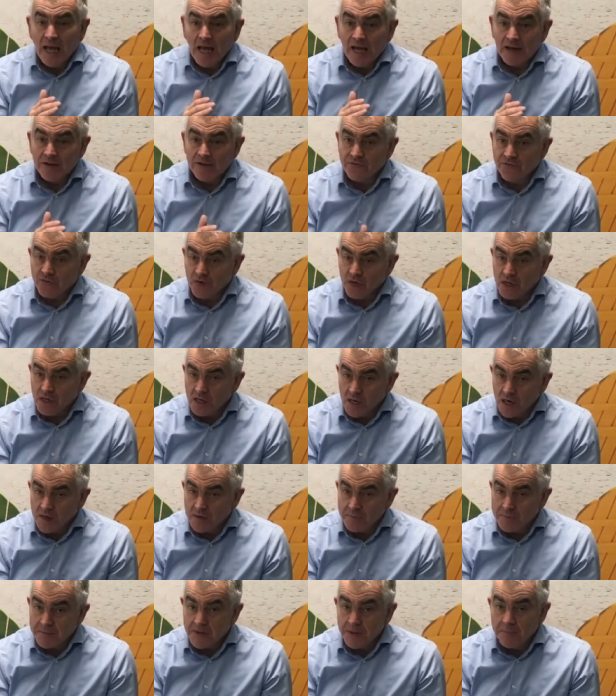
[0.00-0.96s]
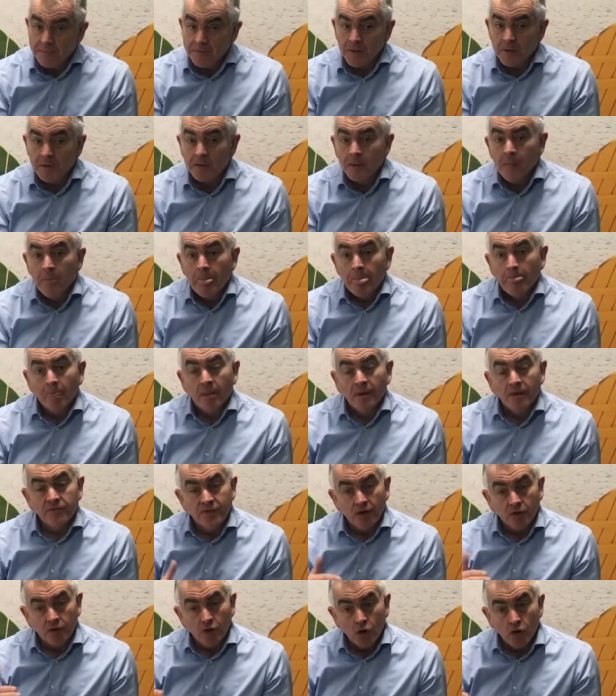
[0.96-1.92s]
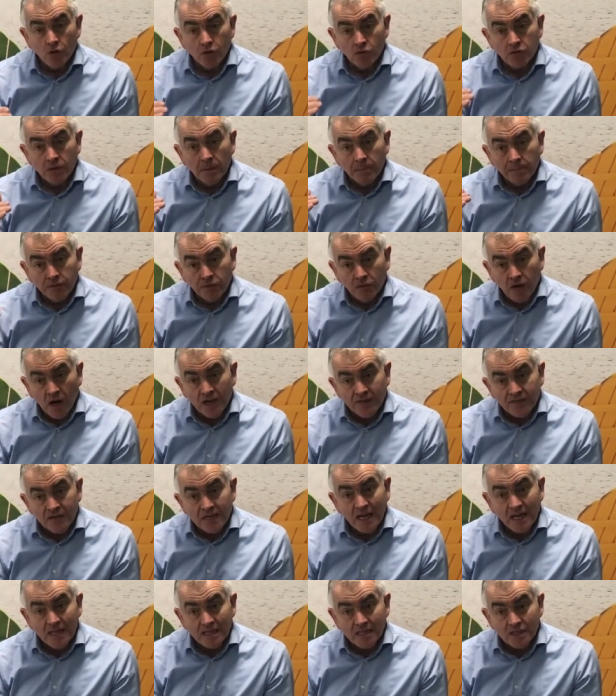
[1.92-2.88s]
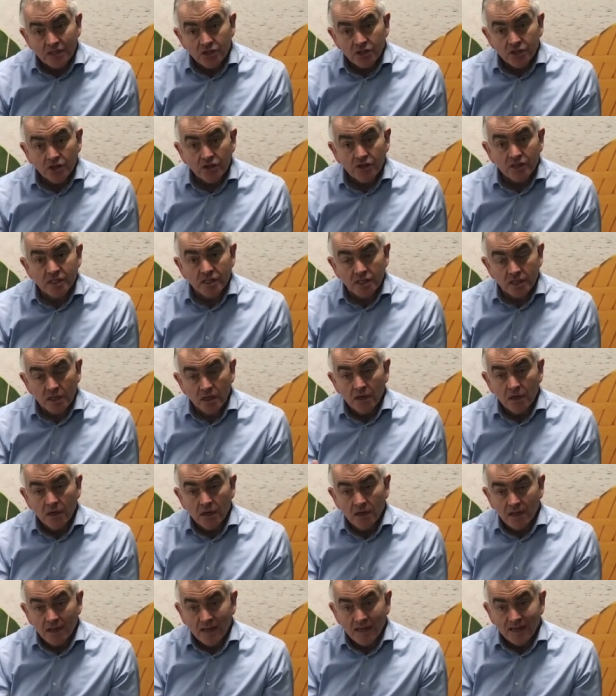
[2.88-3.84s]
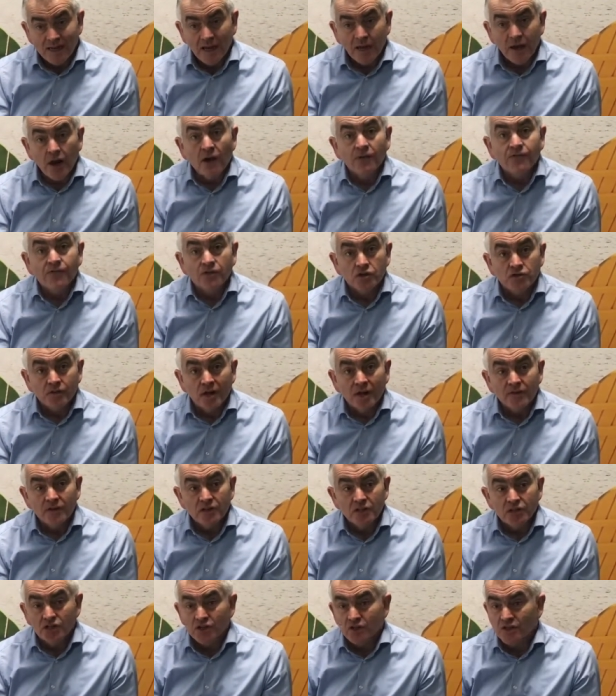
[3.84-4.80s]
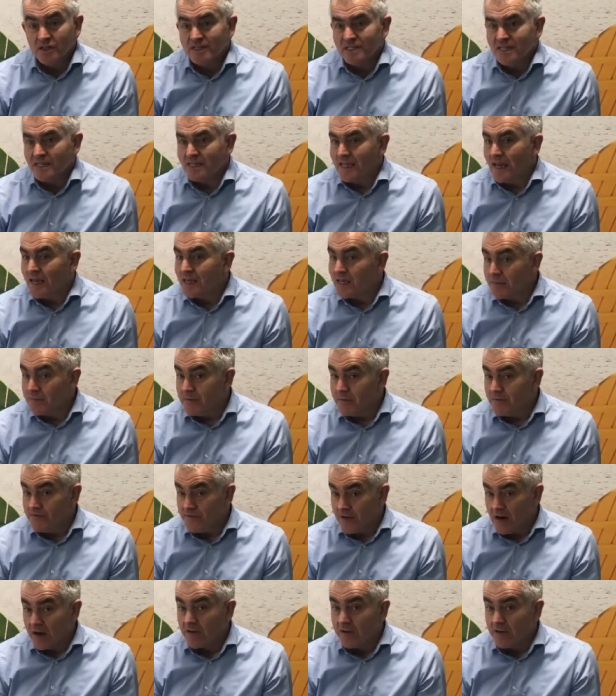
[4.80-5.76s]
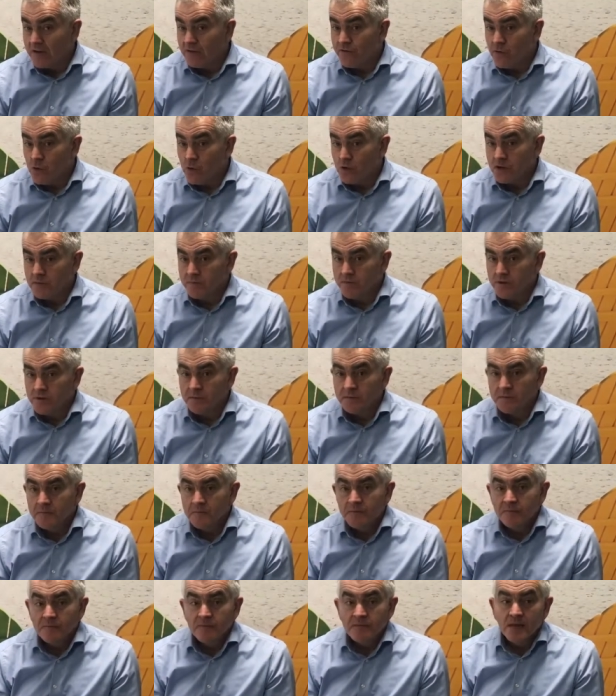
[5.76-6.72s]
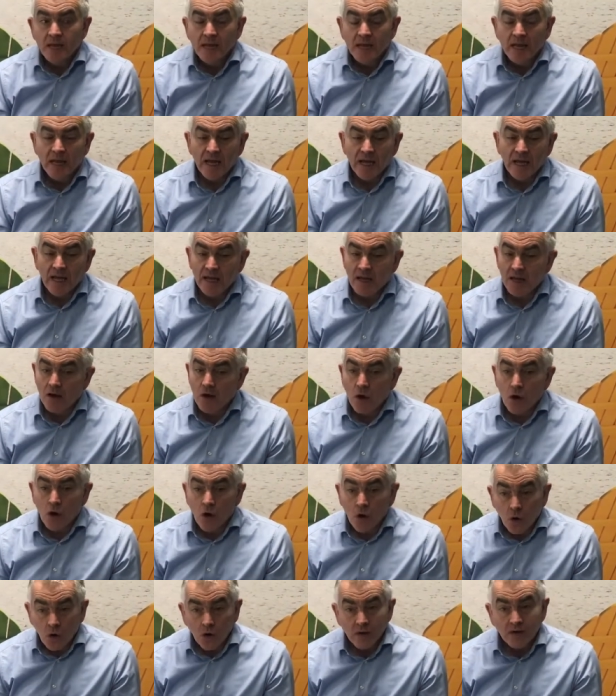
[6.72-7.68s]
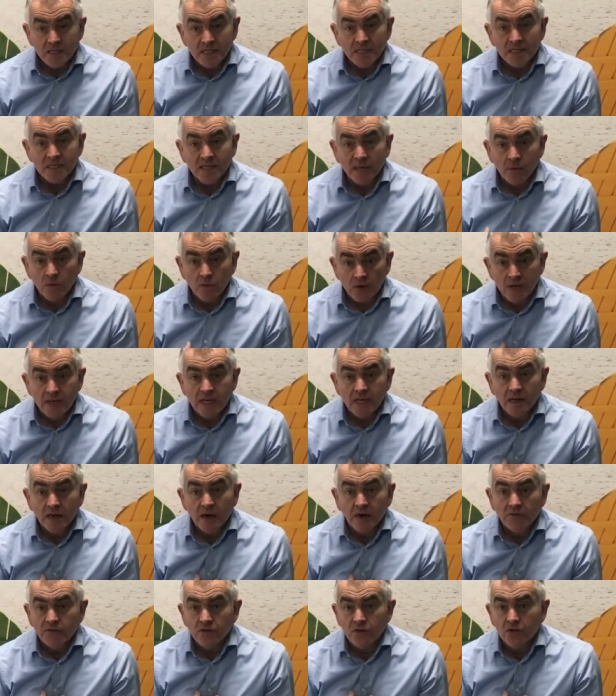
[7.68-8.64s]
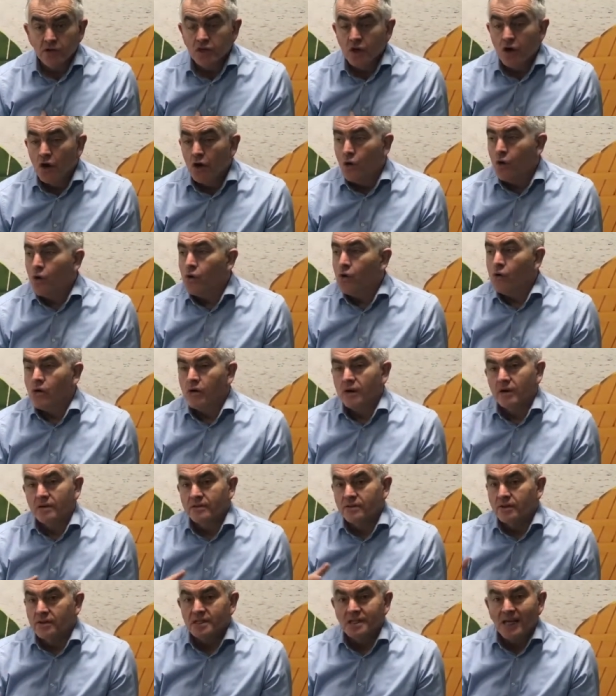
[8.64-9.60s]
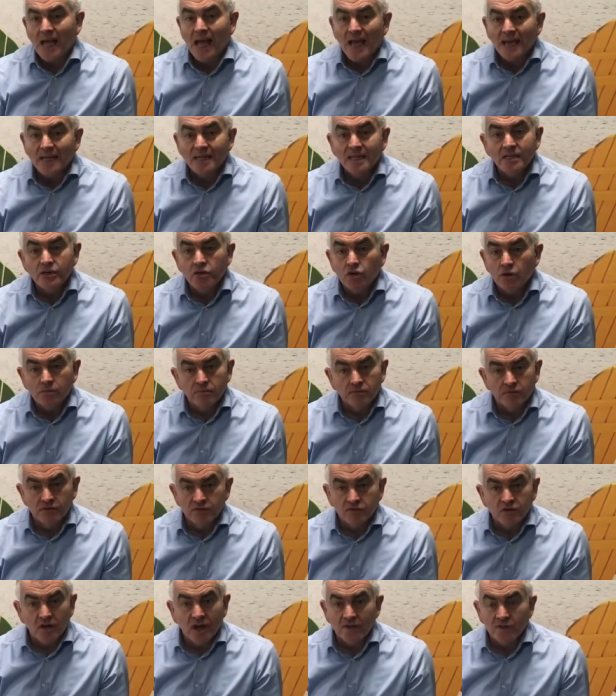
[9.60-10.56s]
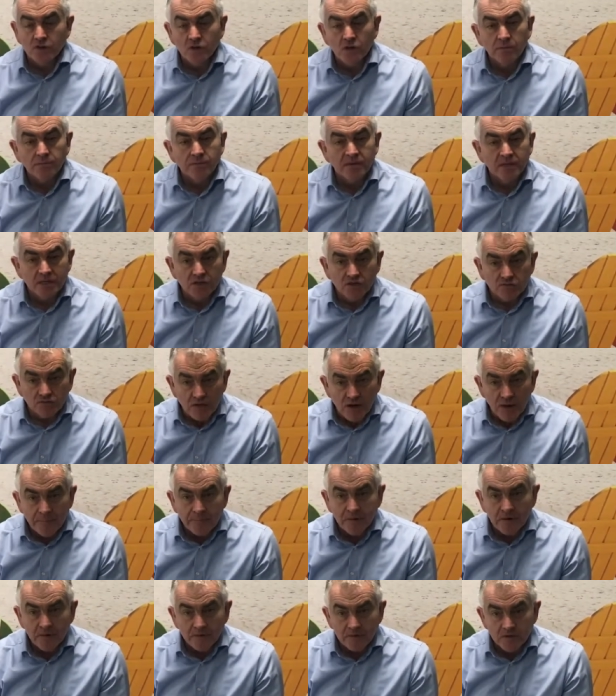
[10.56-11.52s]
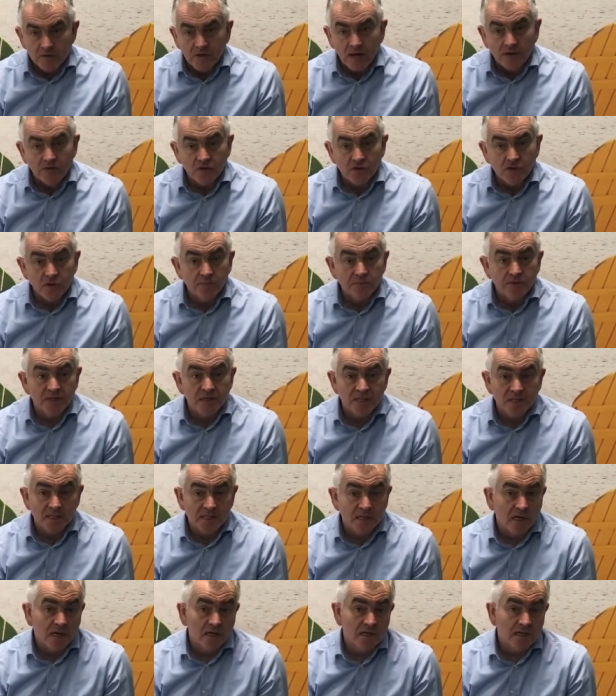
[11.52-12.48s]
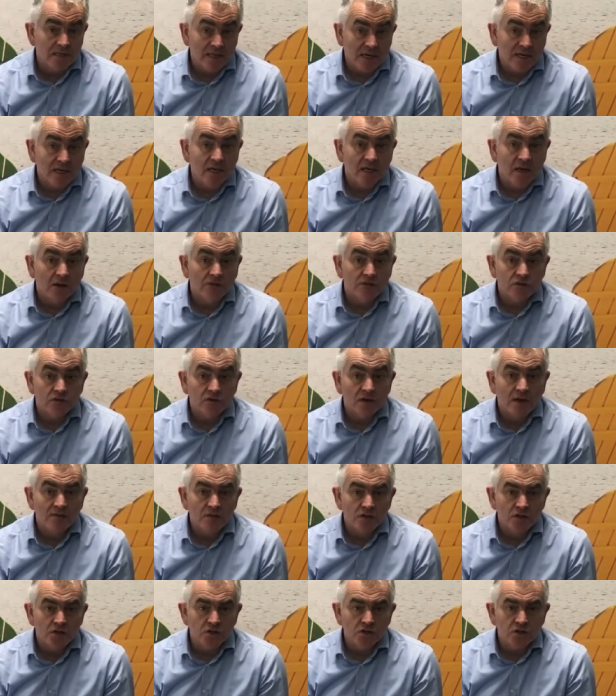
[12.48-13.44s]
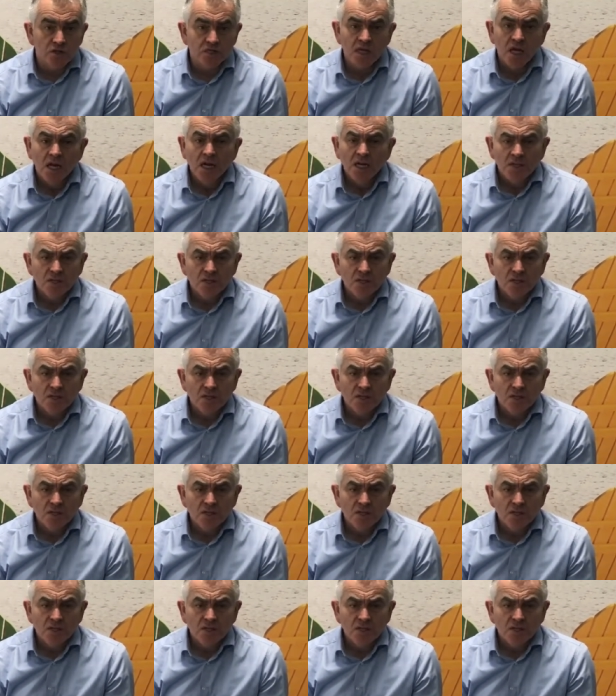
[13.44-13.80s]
And for a lot of people, their own private health insurance can offer travel insurance, and that can be very affordable. Uh, or as I say, we can offer it, or there's any number of travel companies, reputable travel companies in Ireland that can offer travel insurance.